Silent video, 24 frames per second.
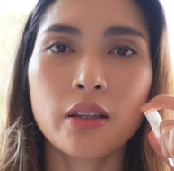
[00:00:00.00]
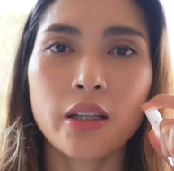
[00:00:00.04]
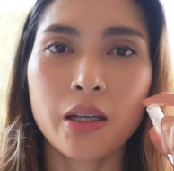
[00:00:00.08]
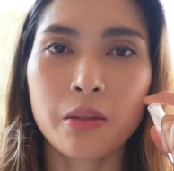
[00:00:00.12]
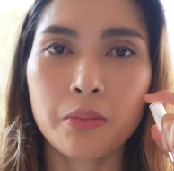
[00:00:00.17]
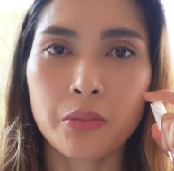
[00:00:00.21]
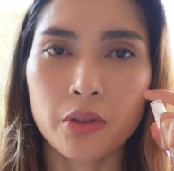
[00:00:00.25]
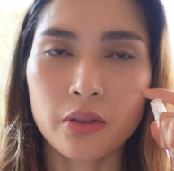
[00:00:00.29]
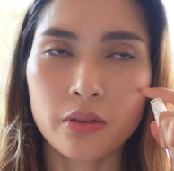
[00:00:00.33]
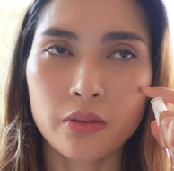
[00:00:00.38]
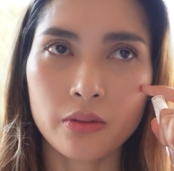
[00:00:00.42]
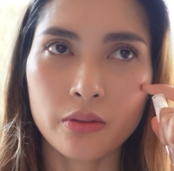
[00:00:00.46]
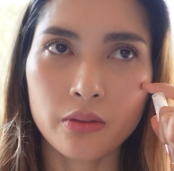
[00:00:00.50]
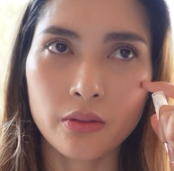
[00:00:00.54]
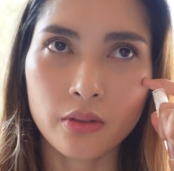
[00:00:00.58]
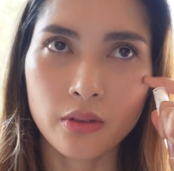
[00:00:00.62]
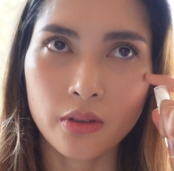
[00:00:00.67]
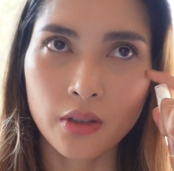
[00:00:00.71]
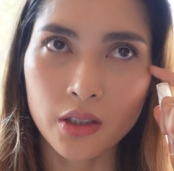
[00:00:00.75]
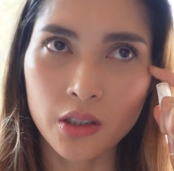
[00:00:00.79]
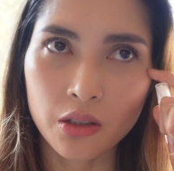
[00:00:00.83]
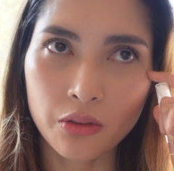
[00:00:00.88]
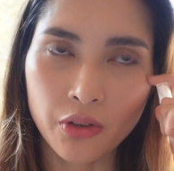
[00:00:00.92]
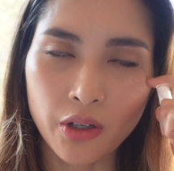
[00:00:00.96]
lemon.
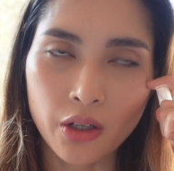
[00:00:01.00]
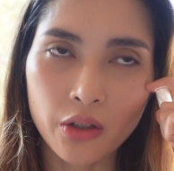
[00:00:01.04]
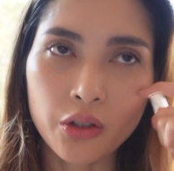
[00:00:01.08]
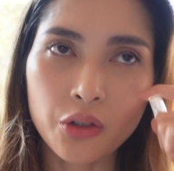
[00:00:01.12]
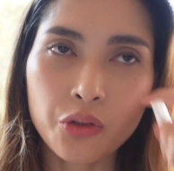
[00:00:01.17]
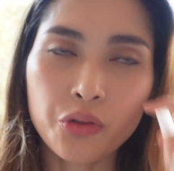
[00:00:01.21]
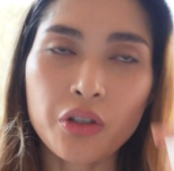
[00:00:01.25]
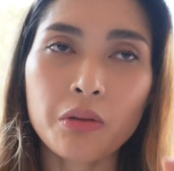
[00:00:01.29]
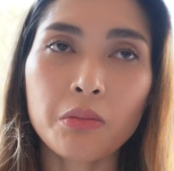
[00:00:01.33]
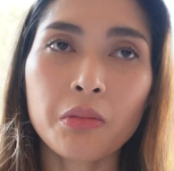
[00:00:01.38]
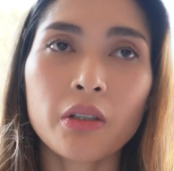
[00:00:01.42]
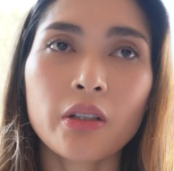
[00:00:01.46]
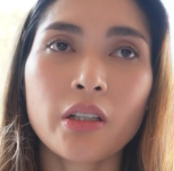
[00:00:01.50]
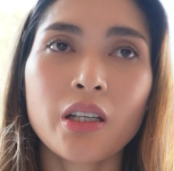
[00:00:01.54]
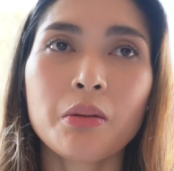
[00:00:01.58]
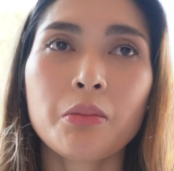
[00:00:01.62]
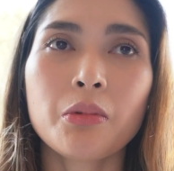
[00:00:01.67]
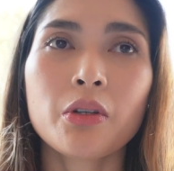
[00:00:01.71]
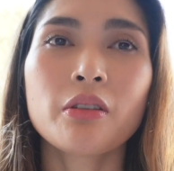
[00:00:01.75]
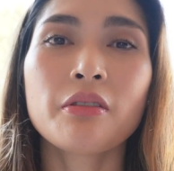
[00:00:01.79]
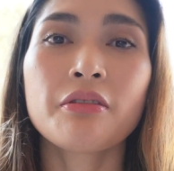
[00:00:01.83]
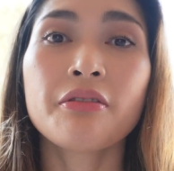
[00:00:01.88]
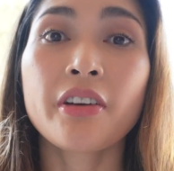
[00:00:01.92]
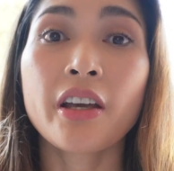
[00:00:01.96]
It's very creamy
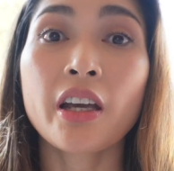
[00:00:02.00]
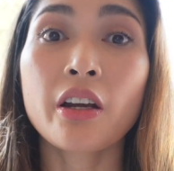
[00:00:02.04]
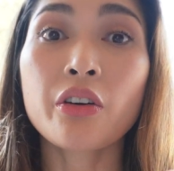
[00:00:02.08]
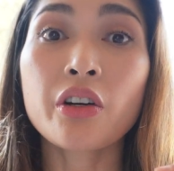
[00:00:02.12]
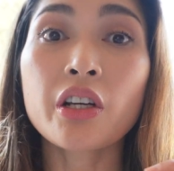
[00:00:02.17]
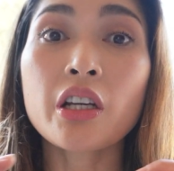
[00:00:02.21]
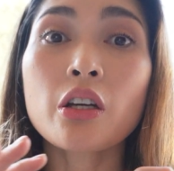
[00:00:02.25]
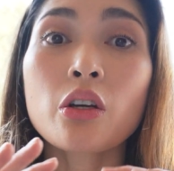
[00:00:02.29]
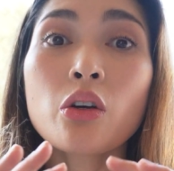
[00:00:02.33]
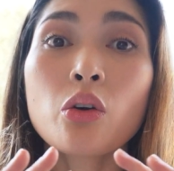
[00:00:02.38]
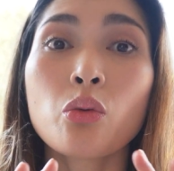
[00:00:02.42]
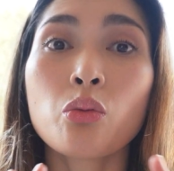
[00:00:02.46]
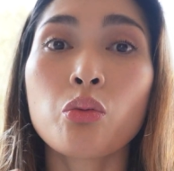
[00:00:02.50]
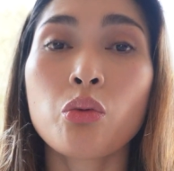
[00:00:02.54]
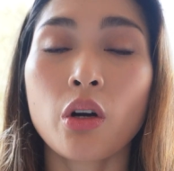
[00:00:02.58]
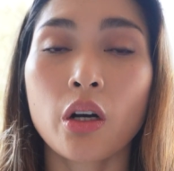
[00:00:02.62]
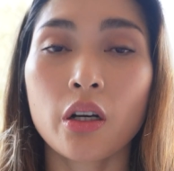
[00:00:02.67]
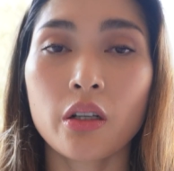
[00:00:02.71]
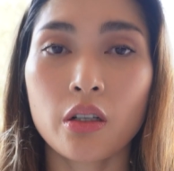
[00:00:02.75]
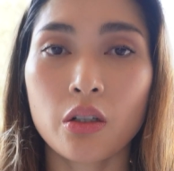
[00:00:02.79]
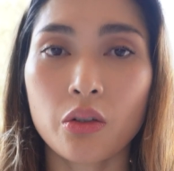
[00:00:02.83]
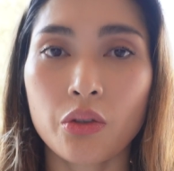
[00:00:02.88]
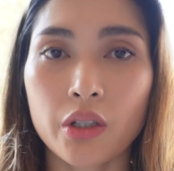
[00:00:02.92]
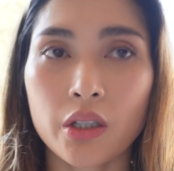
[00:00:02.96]
lemon, very
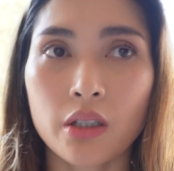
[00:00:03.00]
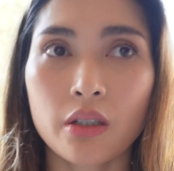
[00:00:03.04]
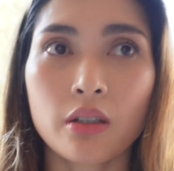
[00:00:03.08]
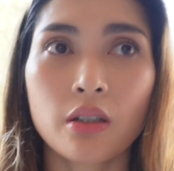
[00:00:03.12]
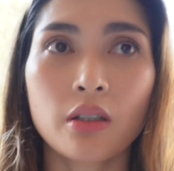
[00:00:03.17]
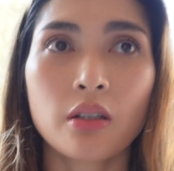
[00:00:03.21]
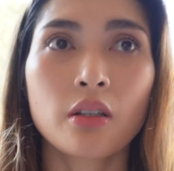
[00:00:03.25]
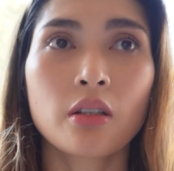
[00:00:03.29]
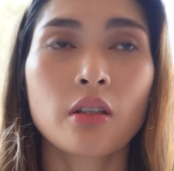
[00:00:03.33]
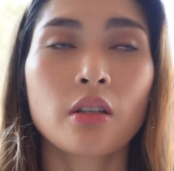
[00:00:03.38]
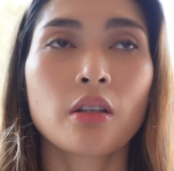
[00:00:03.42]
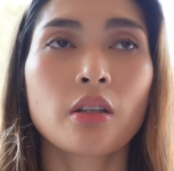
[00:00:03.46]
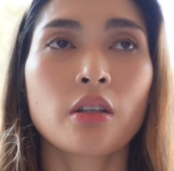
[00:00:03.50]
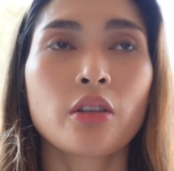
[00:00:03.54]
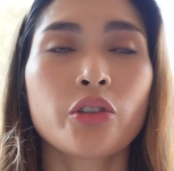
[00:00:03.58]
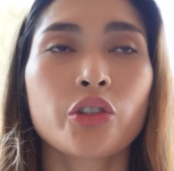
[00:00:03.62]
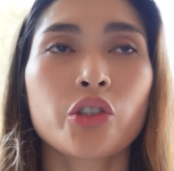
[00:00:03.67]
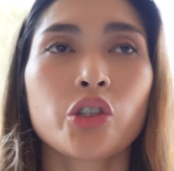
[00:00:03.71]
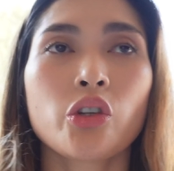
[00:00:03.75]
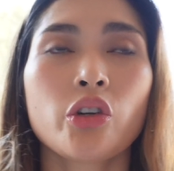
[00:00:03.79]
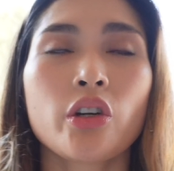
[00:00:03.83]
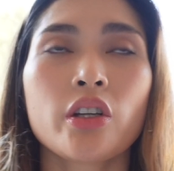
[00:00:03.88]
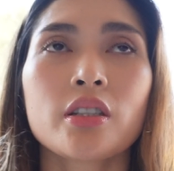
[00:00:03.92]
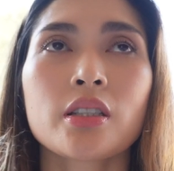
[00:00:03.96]
watery.
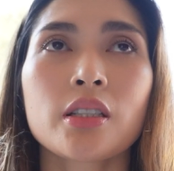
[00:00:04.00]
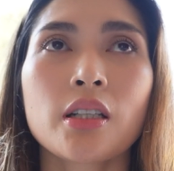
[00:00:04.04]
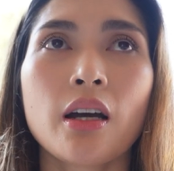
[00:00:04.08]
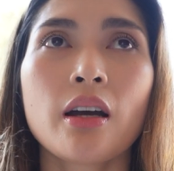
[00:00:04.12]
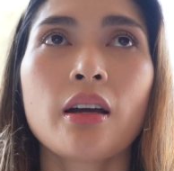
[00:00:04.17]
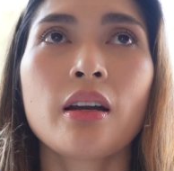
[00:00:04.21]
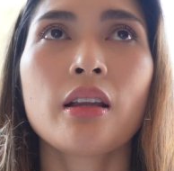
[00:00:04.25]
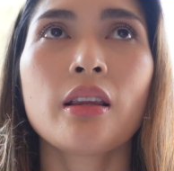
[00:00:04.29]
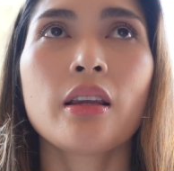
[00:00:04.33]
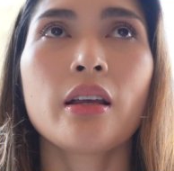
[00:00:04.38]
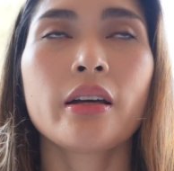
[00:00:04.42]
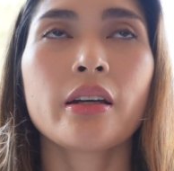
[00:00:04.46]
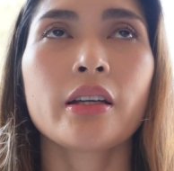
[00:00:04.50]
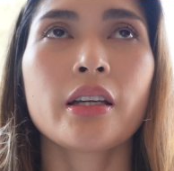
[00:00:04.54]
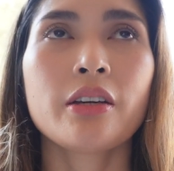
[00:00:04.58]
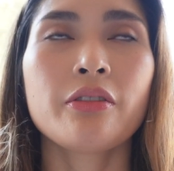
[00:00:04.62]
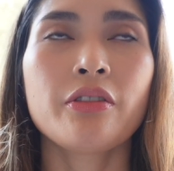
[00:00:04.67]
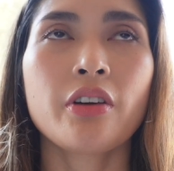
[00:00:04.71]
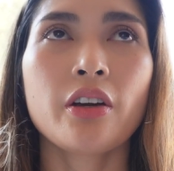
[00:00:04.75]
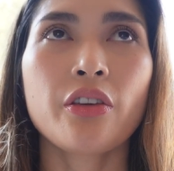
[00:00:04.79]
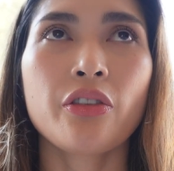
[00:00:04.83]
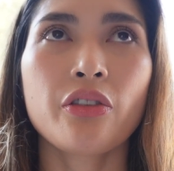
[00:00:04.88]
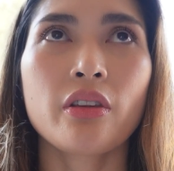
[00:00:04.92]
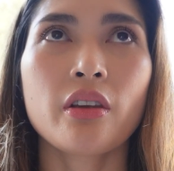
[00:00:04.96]
So it's kind of like
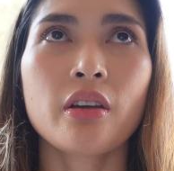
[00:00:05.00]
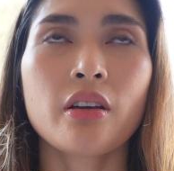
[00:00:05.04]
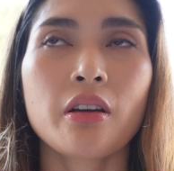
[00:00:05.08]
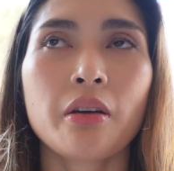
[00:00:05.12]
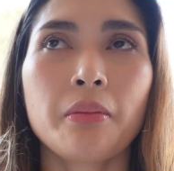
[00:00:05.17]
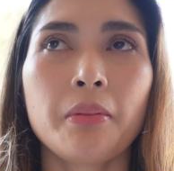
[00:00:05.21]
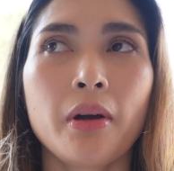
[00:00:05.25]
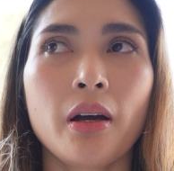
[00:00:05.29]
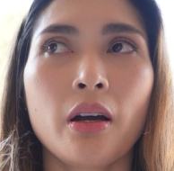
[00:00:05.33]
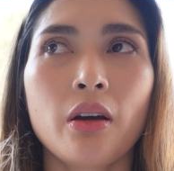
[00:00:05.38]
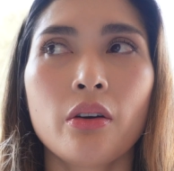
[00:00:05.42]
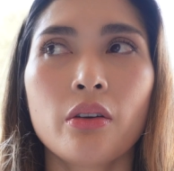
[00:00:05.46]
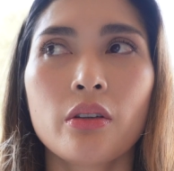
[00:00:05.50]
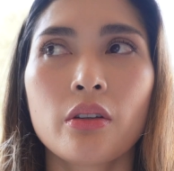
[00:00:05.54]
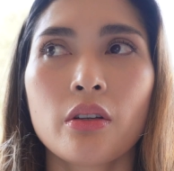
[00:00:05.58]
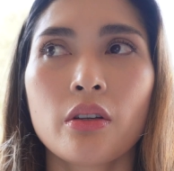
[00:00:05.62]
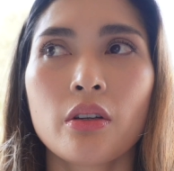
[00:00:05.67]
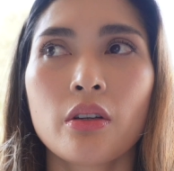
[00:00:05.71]
if I think about,